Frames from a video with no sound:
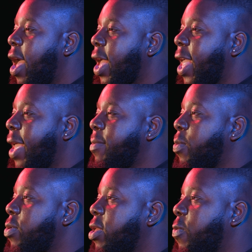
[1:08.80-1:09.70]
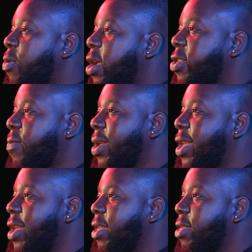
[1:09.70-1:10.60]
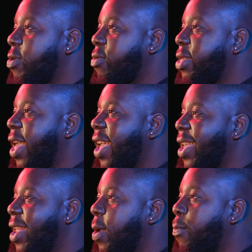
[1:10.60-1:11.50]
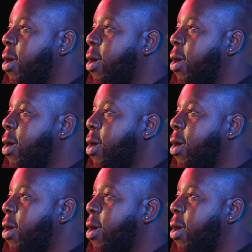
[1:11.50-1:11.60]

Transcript: I came up with this project because it was like in the